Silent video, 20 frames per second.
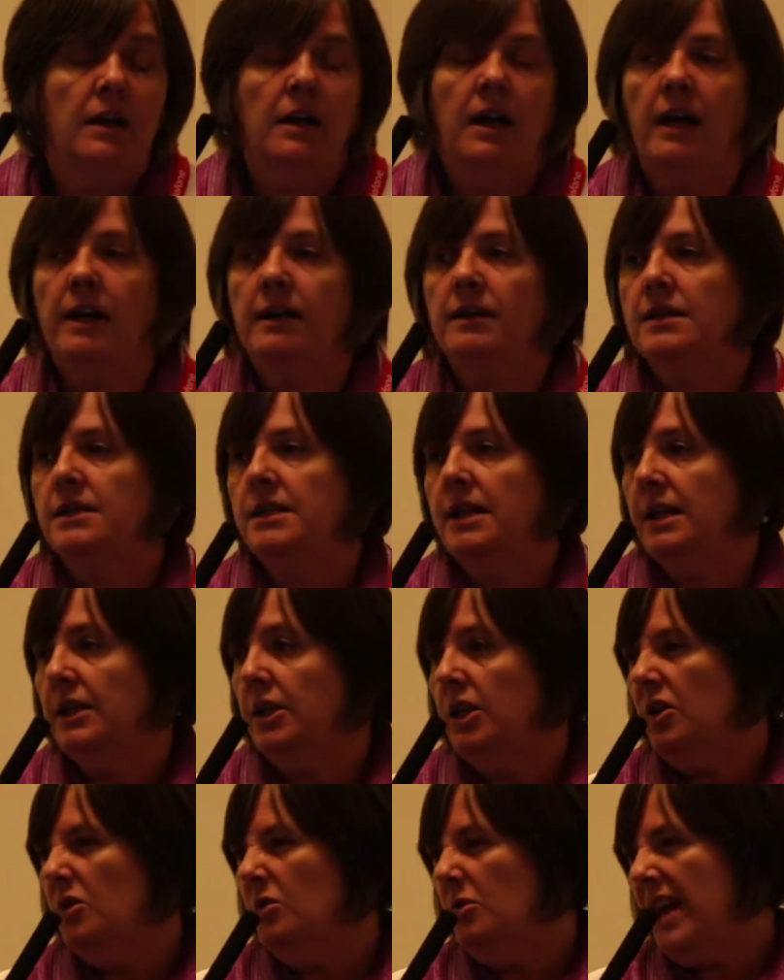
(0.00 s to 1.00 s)
And in
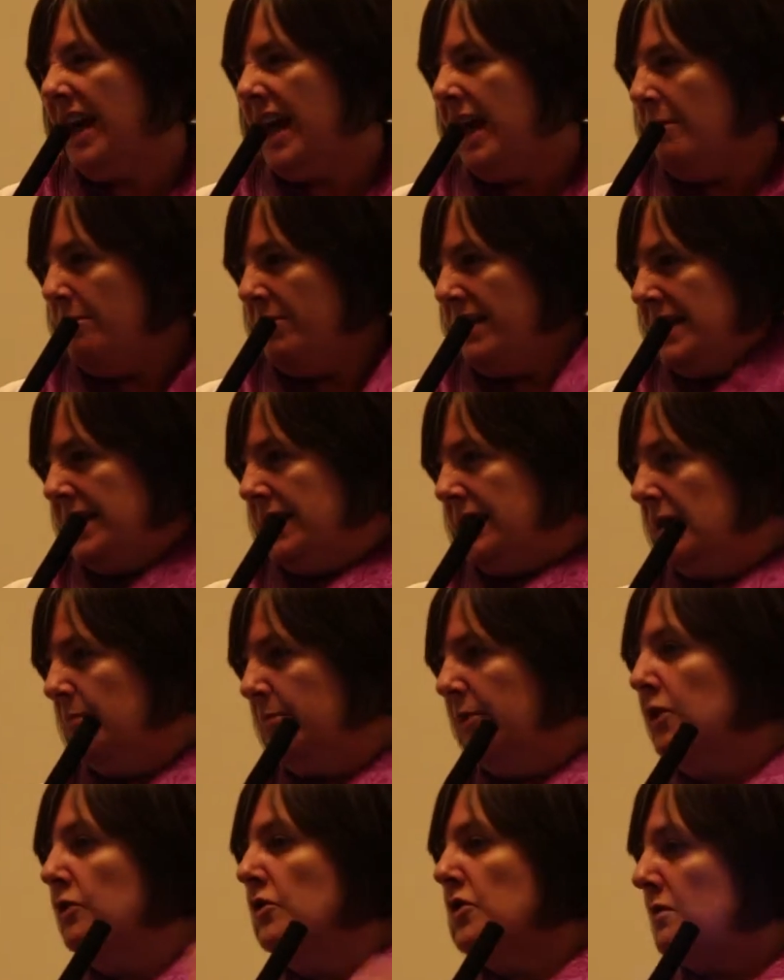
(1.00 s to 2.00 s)
the UK, Beating the
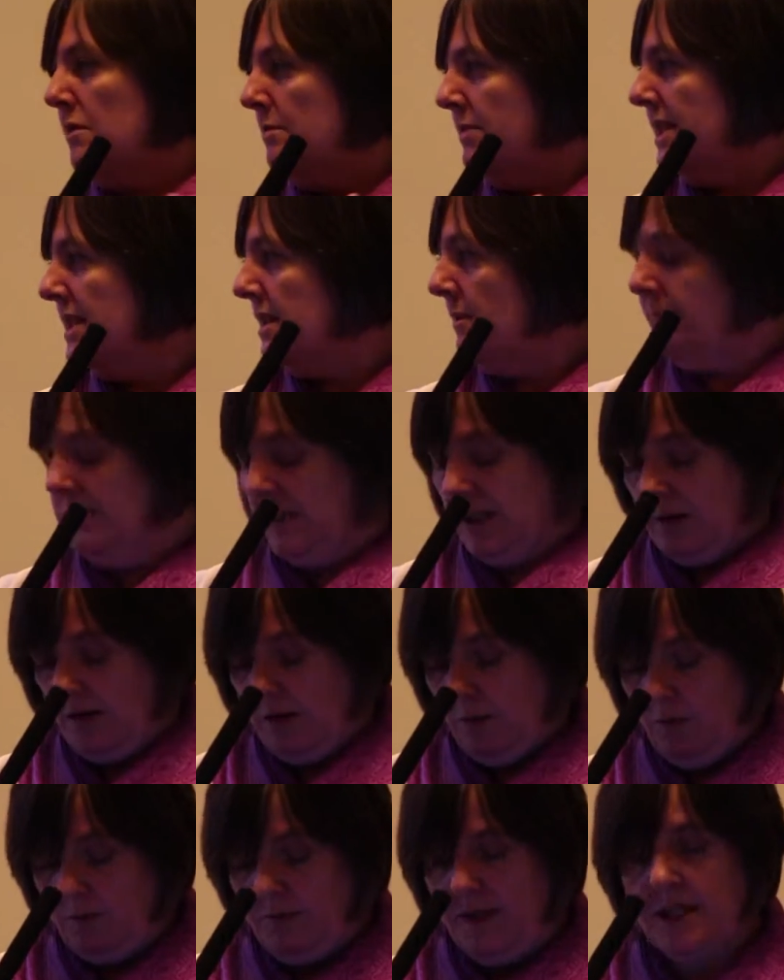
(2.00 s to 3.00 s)
Blues would be
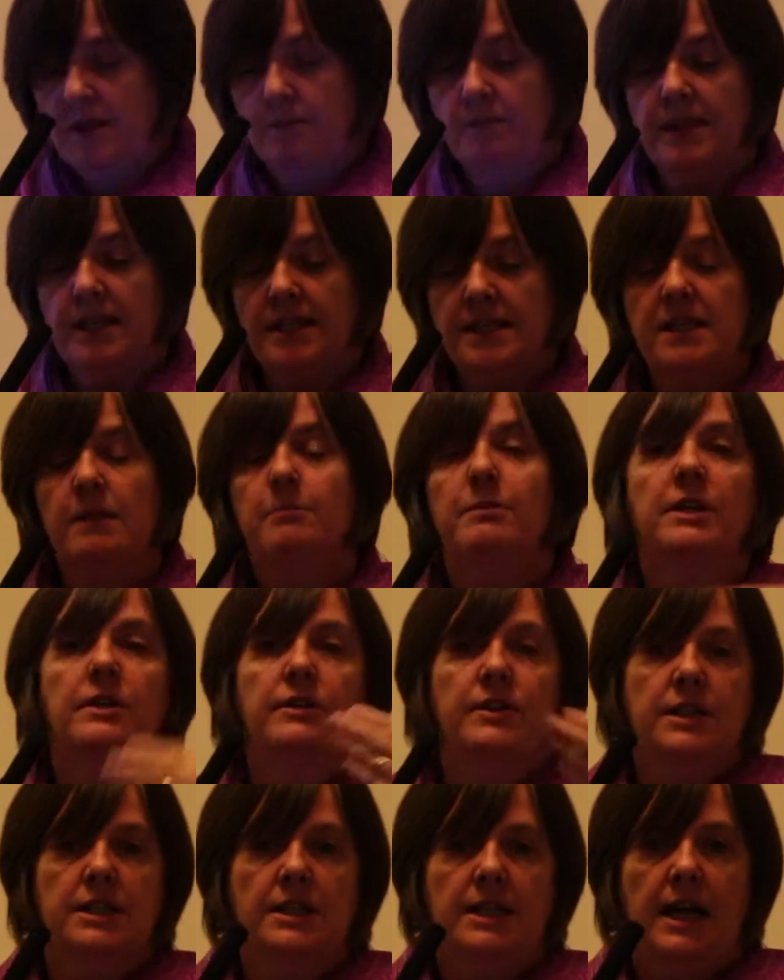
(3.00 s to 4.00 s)
something similar
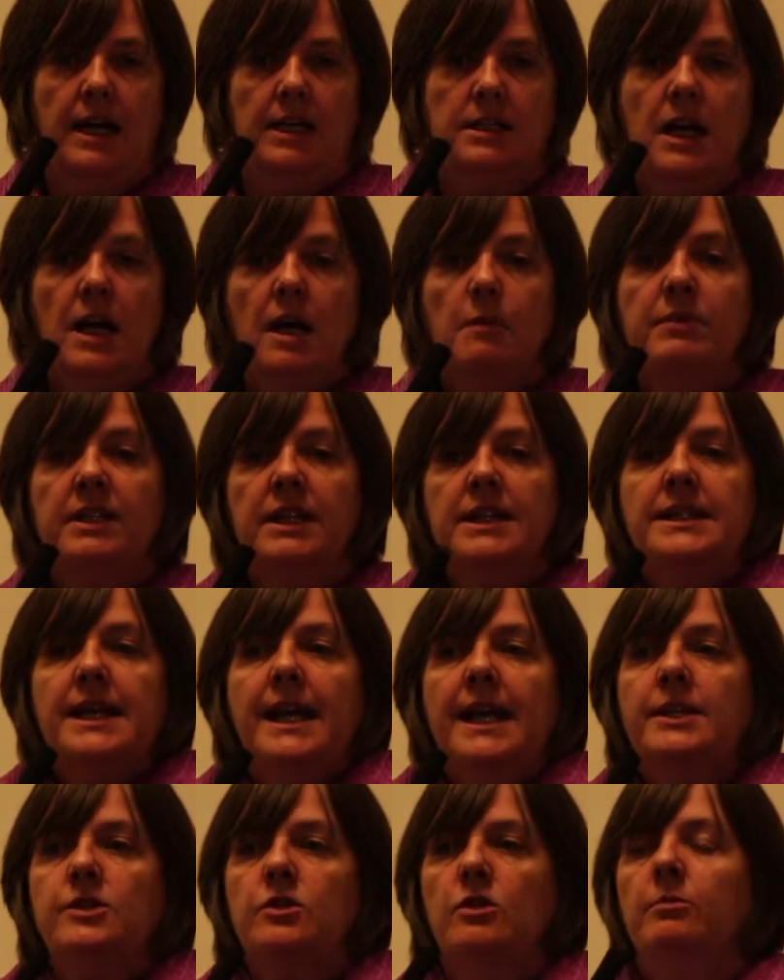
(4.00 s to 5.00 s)
to that. But it
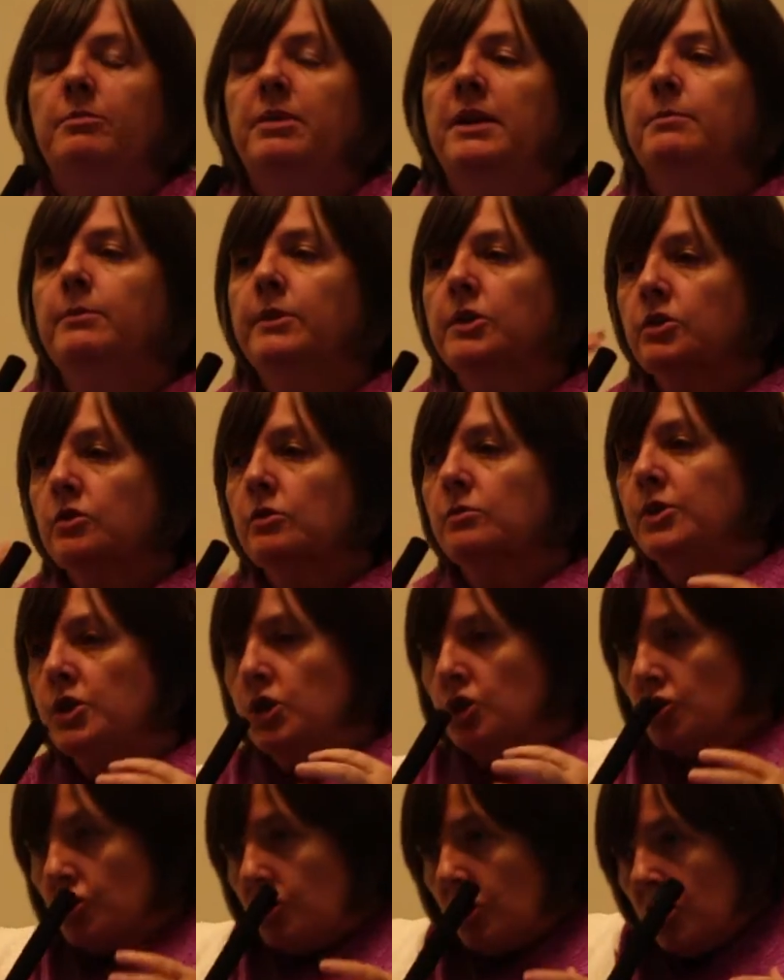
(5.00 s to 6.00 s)
takes young people through a
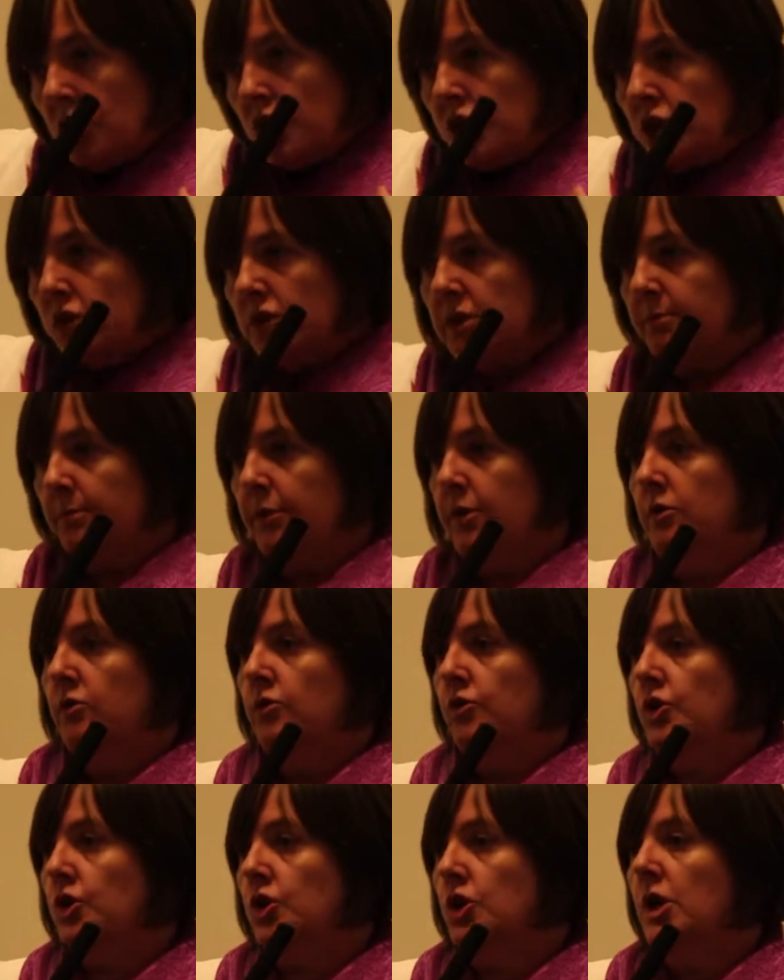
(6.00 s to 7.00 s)
structured
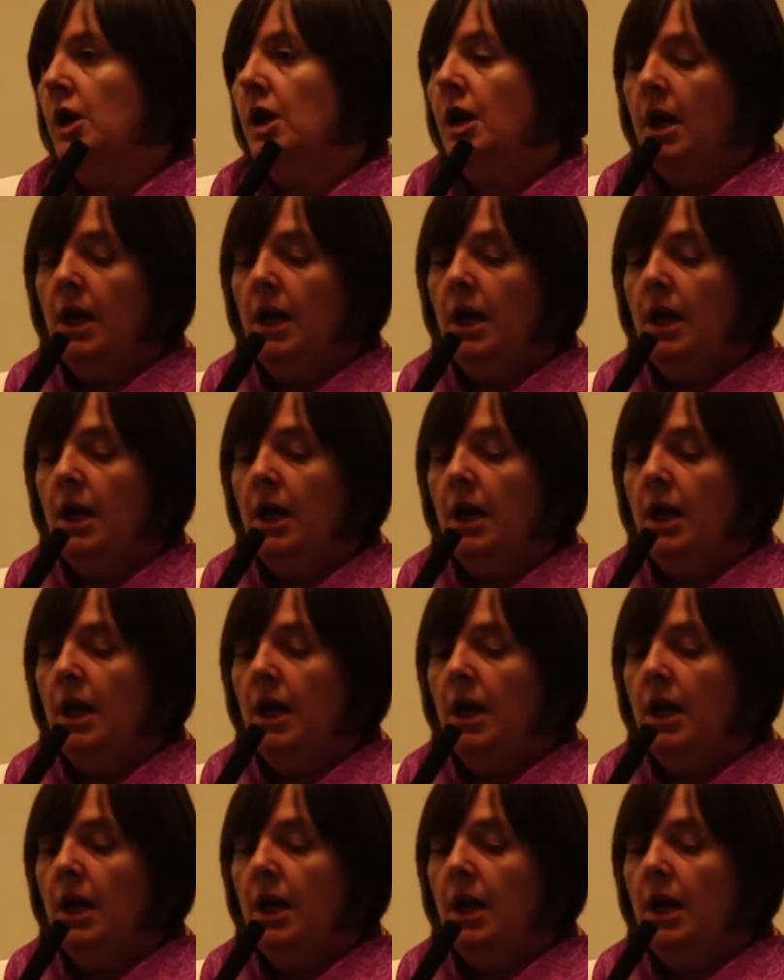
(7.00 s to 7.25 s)
approach